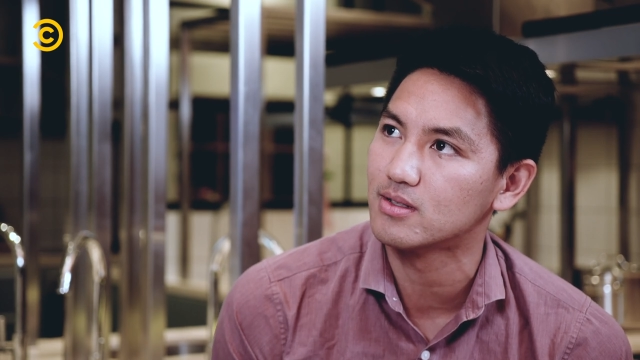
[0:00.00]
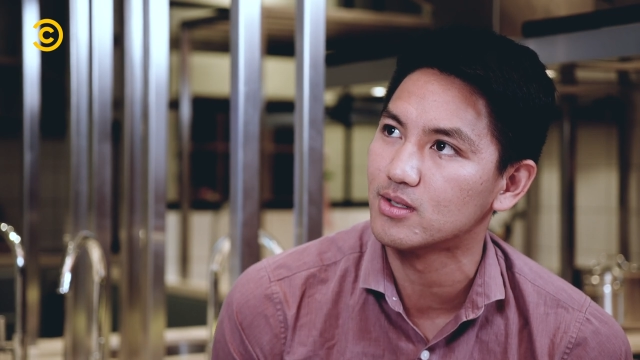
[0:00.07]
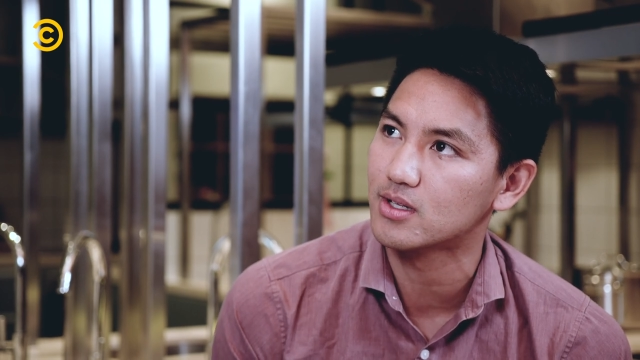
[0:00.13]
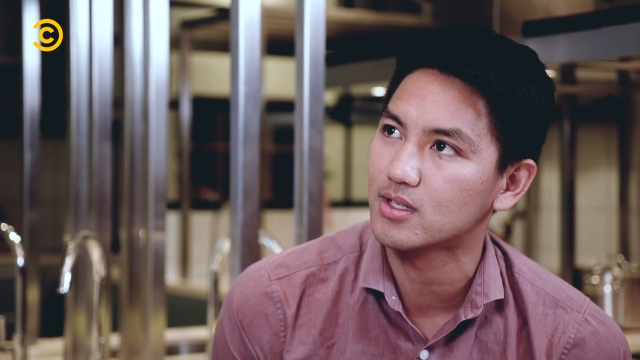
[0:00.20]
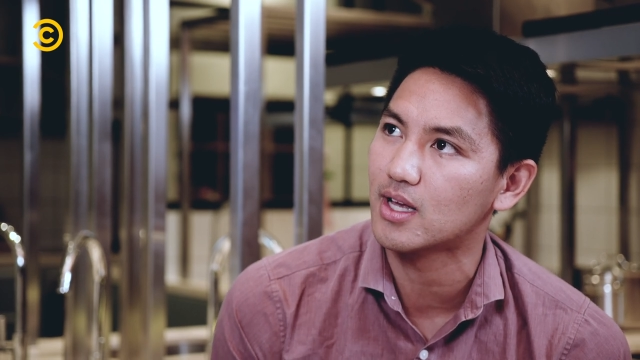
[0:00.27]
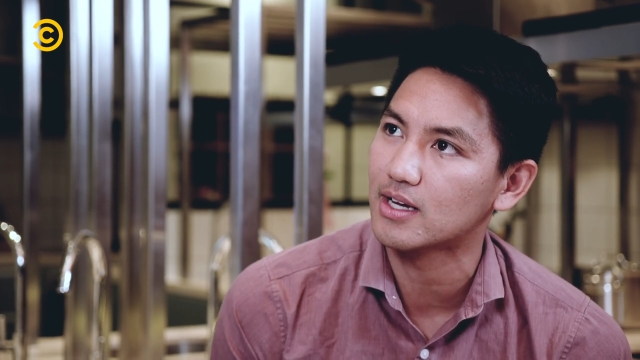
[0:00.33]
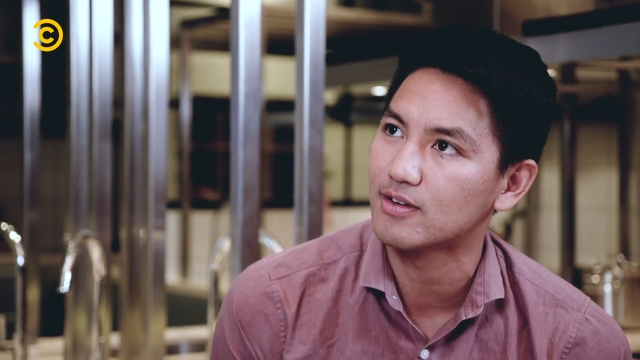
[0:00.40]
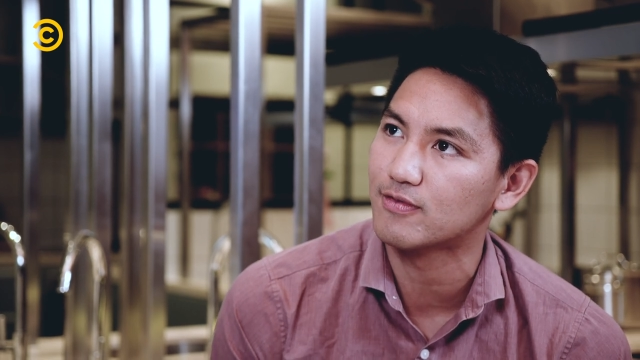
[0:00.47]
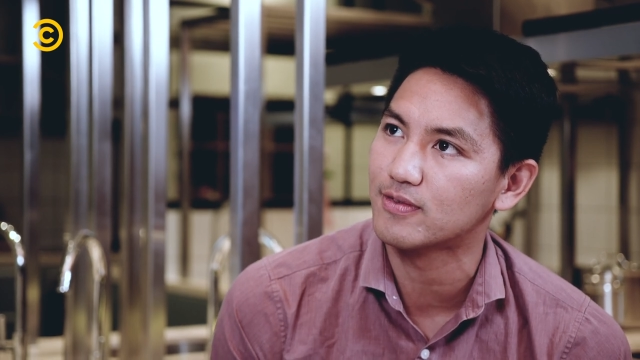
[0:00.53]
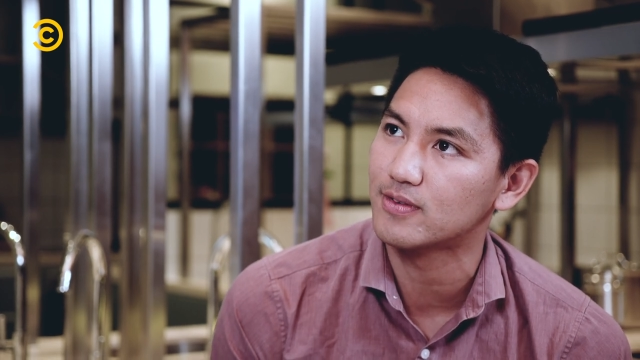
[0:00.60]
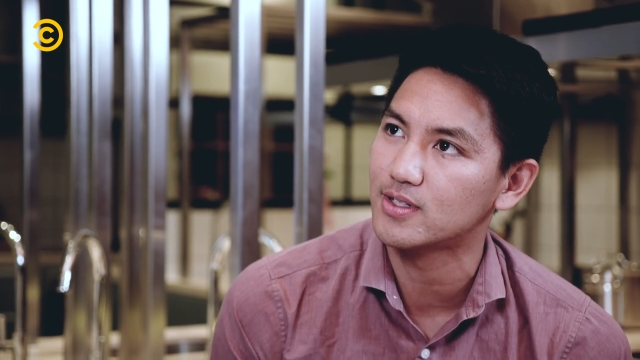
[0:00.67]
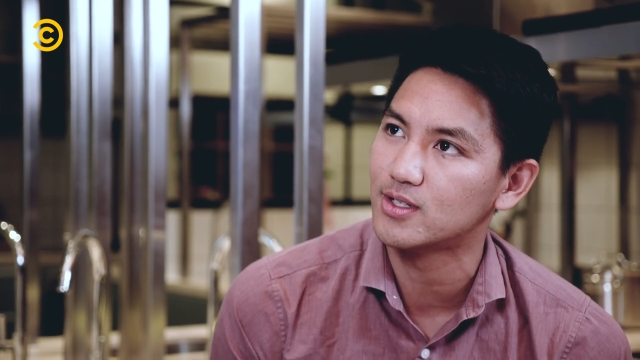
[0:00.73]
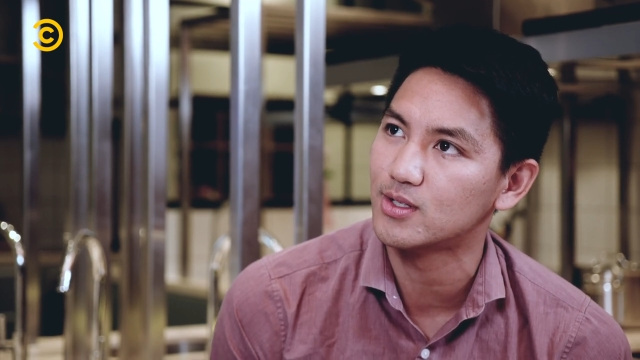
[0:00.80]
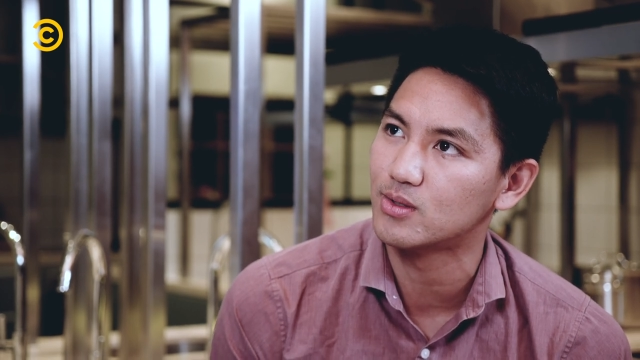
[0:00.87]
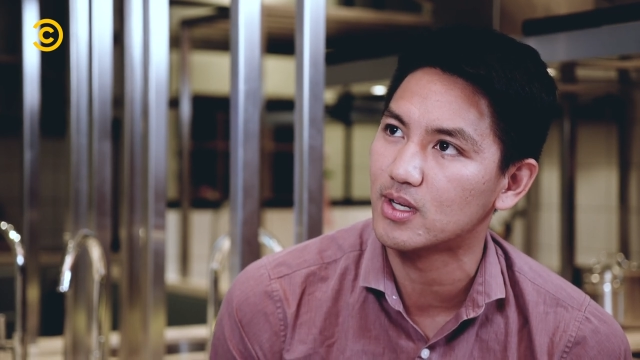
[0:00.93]
look like for
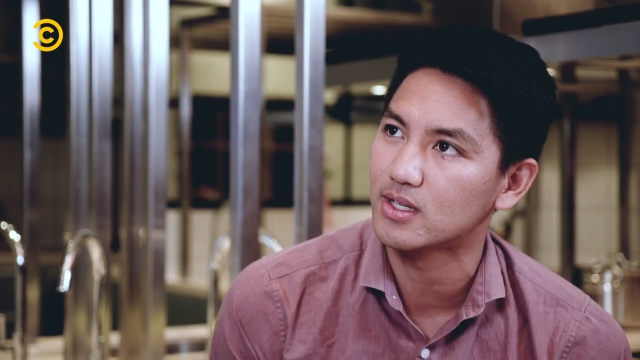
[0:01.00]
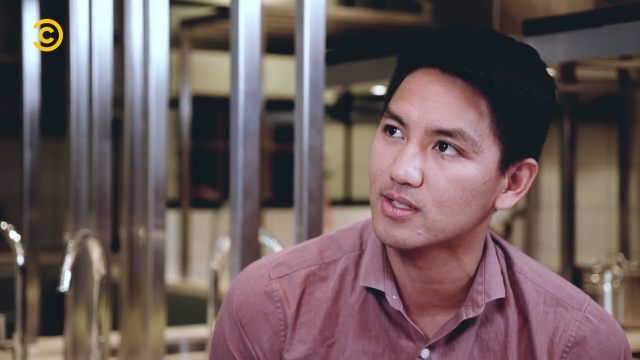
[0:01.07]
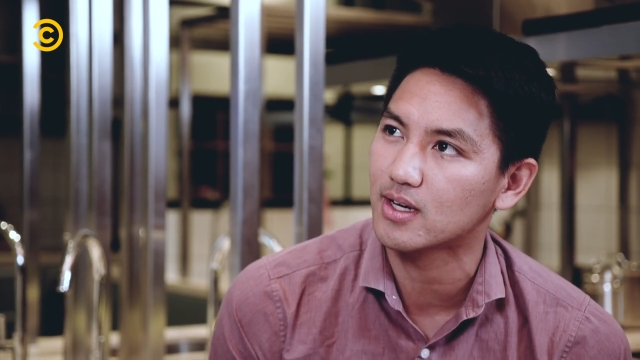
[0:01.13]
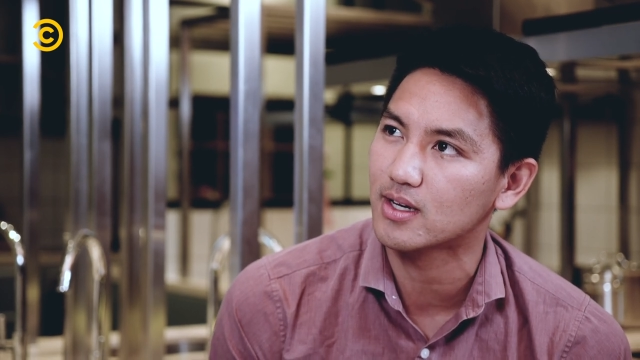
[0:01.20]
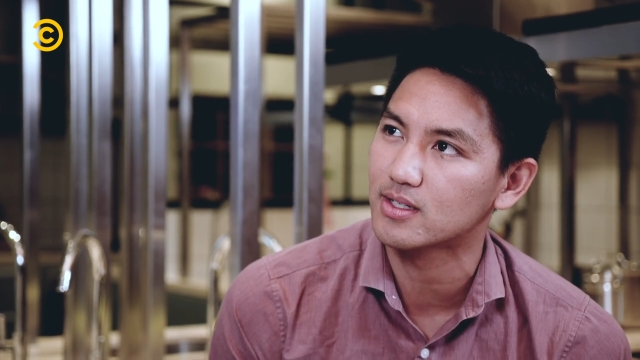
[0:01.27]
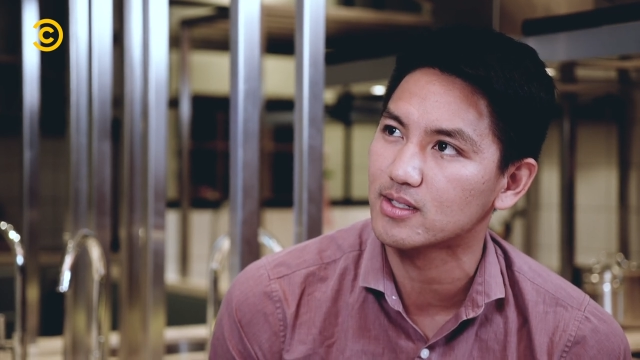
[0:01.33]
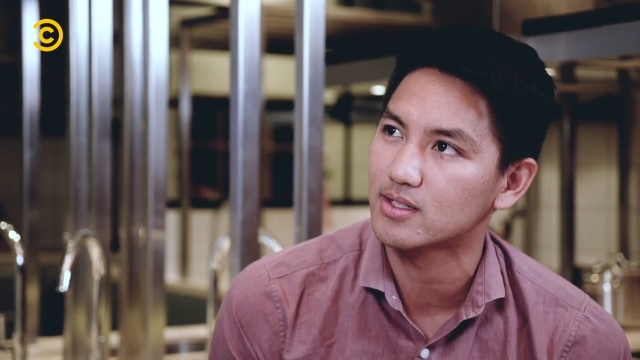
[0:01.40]
you that's like